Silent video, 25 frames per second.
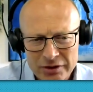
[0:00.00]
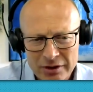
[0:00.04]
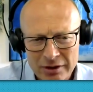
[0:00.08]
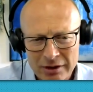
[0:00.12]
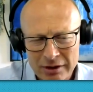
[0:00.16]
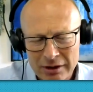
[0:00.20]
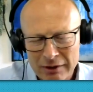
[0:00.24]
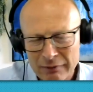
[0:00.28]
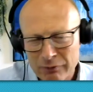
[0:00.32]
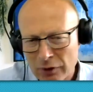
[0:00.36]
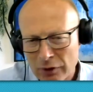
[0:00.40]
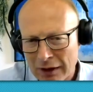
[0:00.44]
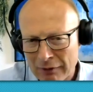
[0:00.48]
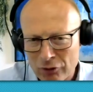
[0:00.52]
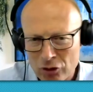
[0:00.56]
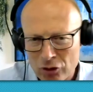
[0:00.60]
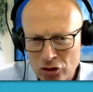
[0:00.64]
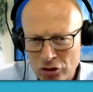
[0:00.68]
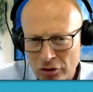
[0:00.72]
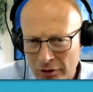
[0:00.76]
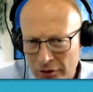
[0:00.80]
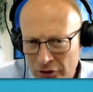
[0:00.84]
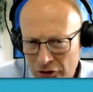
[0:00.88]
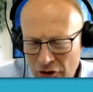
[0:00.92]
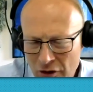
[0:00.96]
If you have
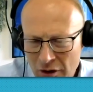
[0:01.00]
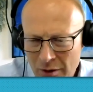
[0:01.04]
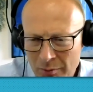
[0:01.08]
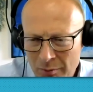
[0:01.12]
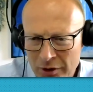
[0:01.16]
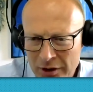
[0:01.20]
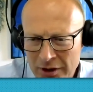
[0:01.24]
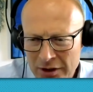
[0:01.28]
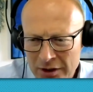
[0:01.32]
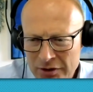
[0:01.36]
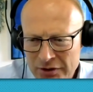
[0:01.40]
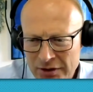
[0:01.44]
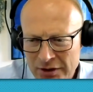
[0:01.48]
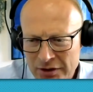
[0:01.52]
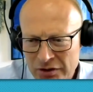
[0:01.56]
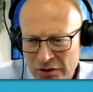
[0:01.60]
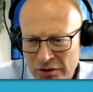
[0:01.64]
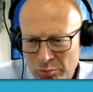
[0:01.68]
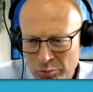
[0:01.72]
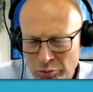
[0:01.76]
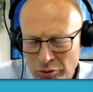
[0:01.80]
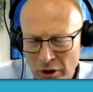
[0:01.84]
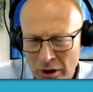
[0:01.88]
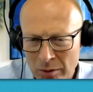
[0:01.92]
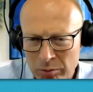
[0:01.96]
insurance companies, there's
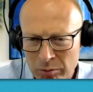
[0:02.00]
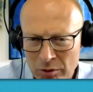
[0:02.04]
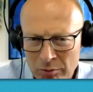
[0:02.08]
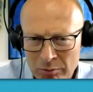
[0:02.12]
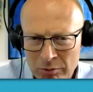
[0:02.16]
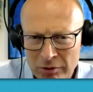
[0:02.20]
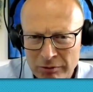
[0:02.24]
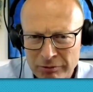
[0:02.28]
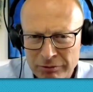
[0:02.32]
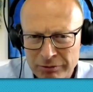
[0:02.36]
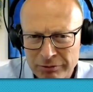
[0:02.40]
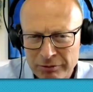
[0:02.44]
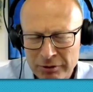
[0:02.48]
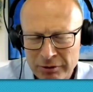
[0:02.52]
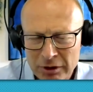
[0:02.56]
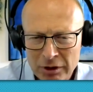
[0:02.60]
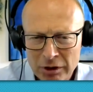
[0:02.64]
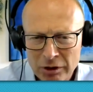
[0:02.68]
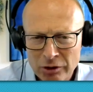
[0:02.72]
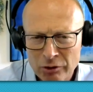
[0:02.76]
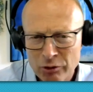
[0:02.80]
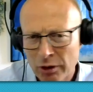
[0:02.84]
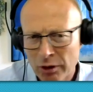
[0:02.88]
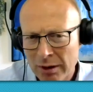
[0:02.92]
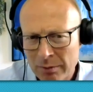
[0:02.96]
the problem of
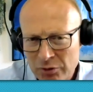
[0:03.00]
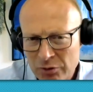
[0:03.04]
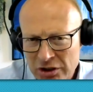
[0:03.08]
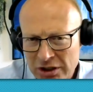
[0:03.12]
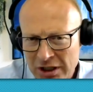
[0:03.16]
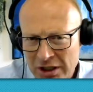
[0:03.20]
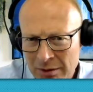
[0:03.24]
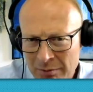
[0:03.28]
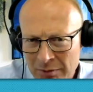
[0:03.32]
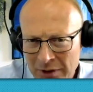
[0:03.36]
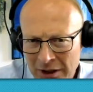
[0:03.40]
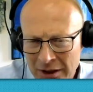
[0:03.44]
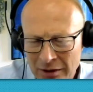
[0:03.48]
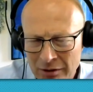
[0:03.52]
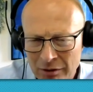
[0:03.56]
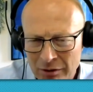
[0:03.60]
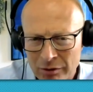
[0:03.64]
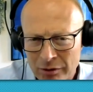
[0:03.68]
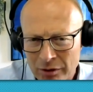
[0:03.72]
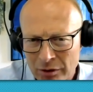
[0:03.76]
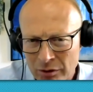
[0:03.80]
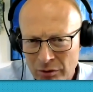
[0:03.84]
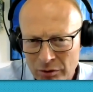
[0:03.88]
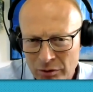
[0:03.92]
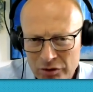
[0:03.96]
cream skimming,
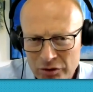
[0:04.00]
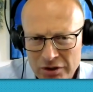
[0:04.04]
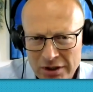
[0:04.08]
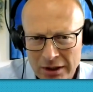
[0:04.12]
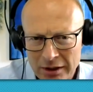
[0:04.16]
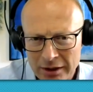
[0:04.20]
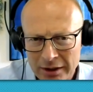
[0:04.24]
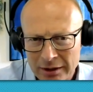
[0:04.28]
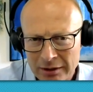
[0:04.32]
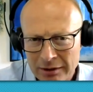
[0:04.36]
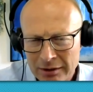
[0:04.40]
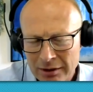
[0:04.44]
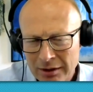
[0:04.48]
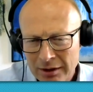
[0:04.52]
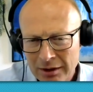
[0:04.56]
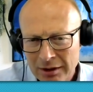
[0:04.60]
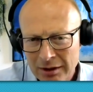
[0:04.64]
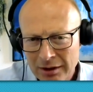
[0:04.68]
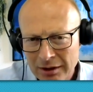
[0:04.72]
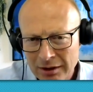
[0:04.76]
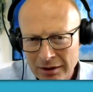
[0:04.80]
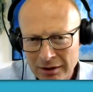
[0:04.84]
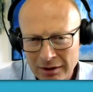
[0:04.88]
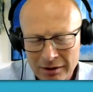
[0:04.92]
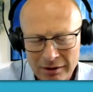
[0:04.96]
or telling.
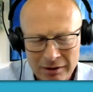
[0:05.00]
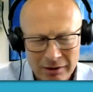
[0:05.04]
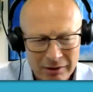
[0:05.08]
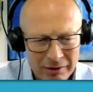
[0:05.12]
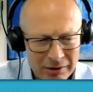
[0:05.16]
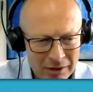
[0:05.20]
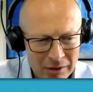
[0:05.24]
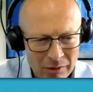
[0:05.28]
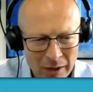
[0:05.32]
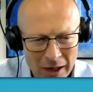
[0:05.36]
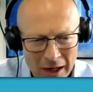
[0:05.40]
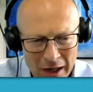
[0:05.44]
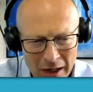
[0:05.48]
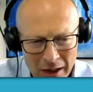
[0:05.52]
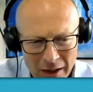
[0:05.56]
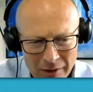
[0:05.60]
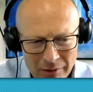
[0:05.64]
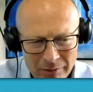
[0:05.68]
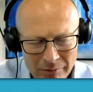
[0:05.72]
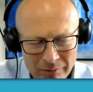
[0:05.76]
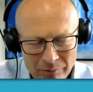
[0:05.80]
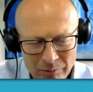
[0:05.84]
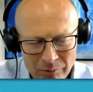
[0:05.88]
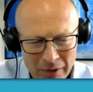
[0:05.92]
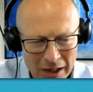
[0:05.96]
How
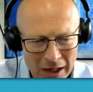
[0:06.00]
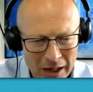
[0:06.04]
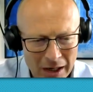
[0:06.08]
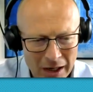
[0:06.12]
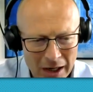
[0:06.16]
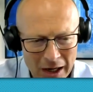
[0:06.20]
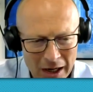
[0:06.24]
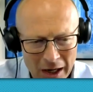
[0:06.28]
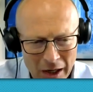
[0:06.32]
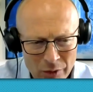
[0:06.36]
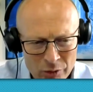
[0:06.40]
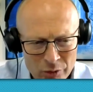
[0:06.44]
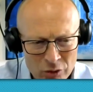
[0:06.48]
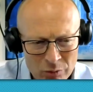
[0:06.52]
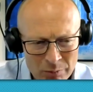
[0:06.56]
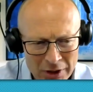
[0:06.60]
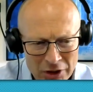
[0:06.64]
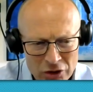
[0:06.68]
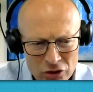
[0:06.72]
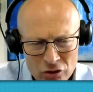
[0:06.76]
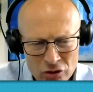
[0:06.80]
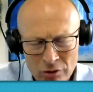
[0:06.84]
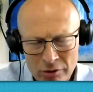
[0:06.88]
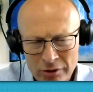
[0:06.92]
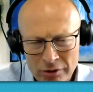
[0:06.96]
do you
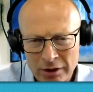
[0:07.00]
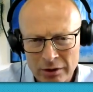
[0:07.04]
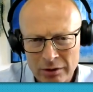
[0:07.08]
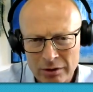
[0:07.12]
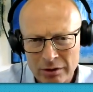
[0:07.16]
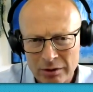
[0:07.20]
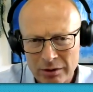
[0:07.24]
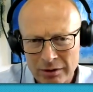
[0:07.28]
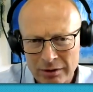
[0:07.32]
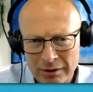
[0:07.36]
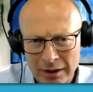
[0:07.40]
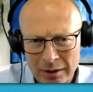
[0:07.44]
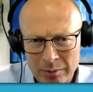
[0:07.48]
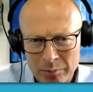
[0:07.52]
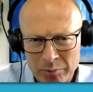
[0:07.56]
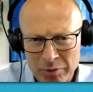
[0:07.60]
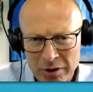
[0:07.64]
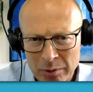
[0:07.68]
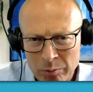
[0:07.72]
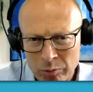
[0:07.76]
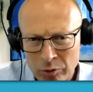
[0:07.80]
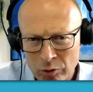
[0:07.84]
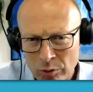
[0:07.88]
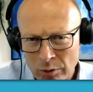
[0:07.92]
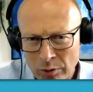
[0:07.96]
make sure that
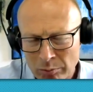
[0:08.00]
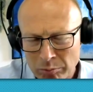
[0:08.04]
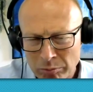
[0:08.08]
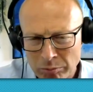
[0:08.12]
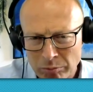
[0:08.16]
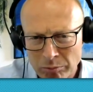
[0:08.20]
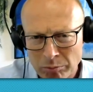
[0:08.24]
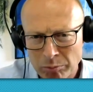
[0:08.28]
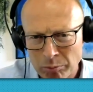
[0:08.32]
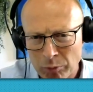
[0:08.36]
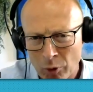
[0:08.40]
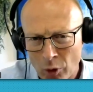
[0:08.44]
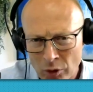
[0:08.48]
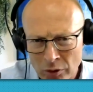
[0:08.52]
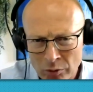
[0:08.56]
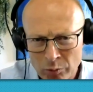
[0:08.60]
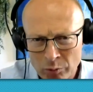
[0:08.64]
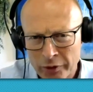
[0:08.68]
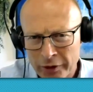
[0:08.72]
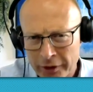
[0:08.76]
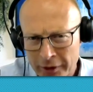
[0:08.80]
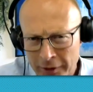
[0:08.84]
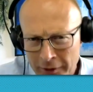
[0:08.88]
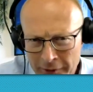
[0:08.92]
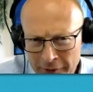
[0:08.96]
people who are born
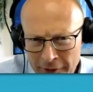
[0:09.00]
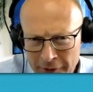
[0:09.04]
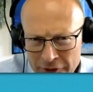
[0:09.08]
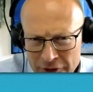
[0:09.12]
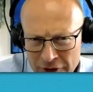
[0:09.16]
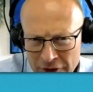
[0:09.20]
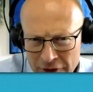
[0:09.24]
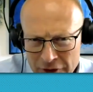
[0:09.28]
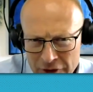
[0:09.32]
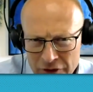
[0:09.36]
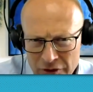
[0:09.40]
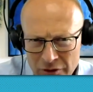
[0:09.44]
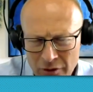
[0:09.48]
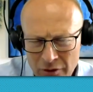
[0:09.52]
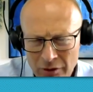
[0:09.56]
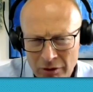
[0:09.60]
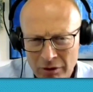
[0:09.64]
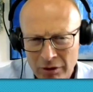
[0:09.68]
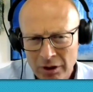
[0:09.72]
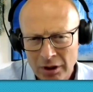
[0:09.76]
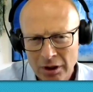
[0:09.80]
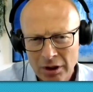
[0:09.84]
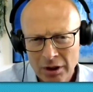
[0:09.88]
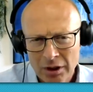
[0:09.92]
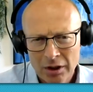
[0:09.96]
with illnesses or
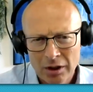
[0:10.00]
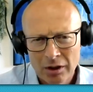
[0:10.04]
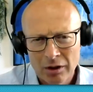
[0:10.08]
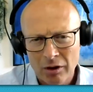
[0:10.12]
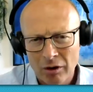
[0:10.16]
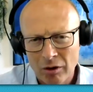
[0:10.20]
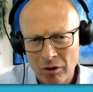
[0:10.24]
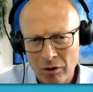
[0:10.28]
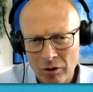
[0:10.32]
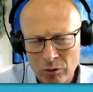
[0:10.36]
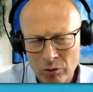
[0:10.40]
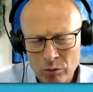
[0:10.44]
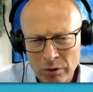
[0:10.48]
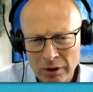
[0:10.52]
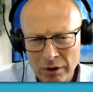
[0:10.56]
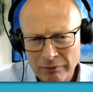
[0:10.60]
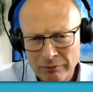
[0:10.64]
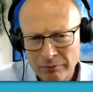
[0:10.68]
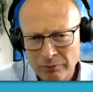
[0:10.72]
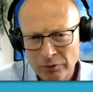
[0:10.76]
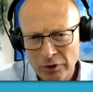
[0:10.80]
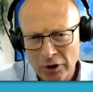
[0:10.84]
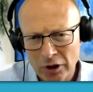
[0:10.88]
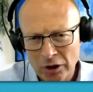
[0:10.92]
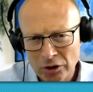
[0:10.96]
who
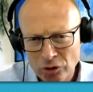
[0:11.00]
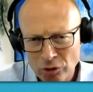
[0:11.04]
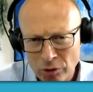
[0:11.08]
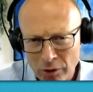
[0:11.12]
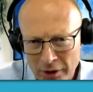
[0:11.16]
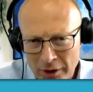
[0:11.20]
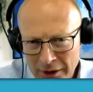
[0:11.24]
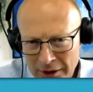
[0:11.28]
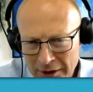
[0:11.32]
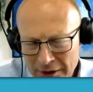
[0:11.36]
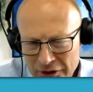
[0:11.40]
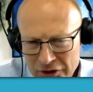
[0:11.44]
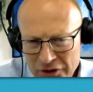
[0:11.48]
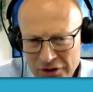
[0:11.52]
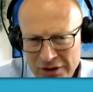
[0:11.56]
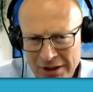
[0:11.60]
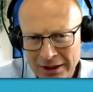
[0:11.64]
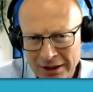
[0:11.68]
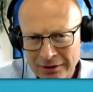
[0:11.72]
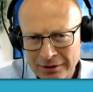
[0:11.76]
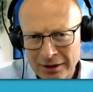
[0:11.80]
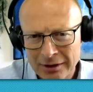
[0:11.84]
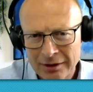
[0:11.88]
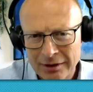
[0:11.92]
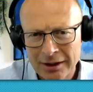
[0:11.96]
are chronically
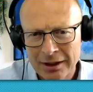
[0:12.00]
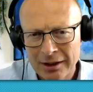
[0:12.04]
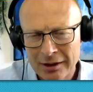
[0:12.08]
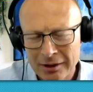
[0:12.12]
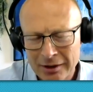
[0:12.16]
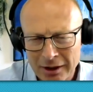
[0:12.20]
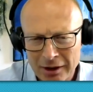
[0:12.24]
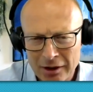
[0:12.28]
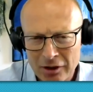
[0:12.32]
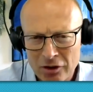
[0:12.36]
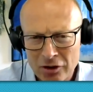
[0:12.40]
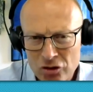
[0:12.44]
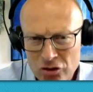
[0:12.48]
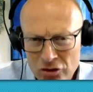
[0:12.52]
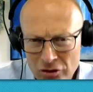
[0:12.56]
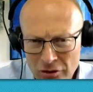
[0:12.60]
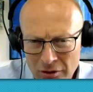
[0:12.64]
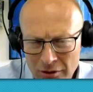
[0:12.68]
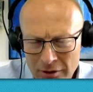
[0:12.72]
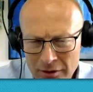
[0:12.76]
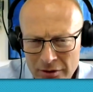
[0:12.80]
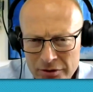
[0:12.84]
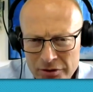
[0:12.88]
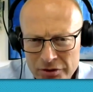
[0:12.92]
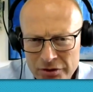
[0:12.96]
sick, that they can get
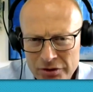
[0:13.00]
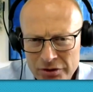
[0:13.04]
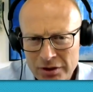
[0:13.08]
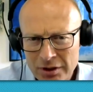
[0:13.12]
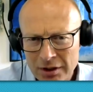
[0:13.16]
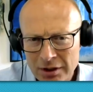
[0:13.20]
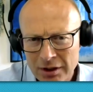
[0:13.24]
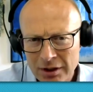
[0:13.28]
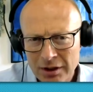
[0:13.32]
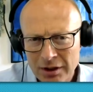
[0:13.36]
insurance?